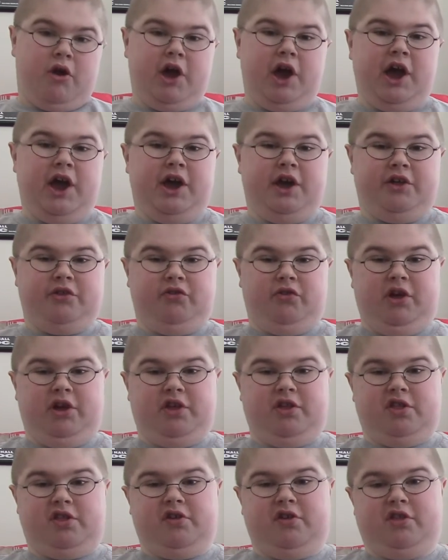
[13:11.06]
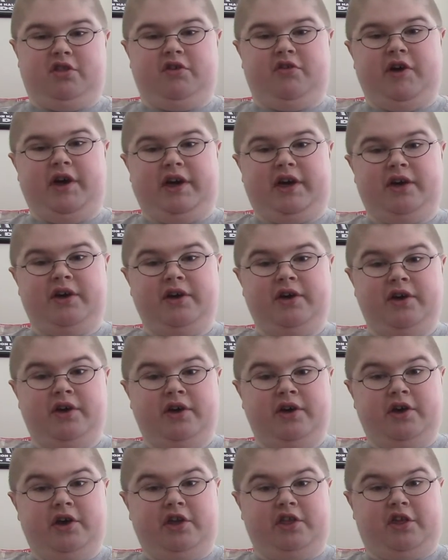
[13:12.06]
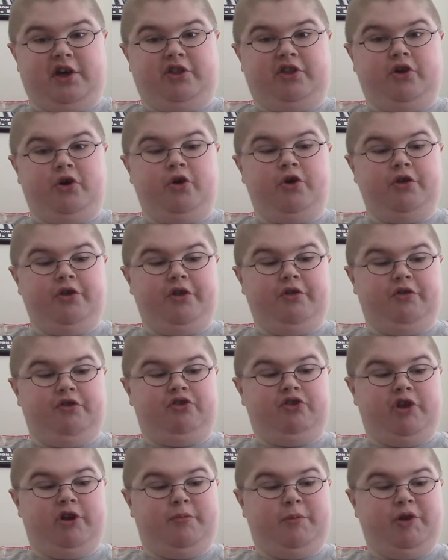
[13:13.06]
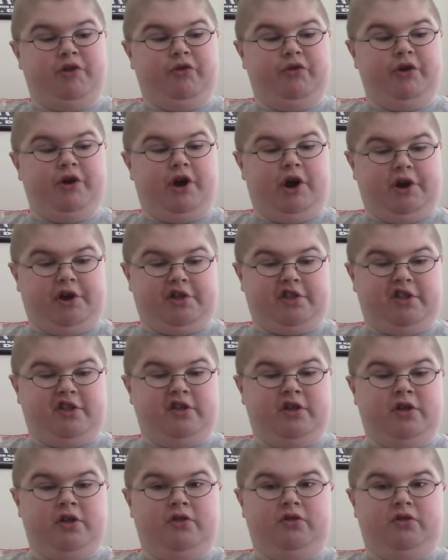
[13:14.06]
And like so like it's like totally legitimate lyrics.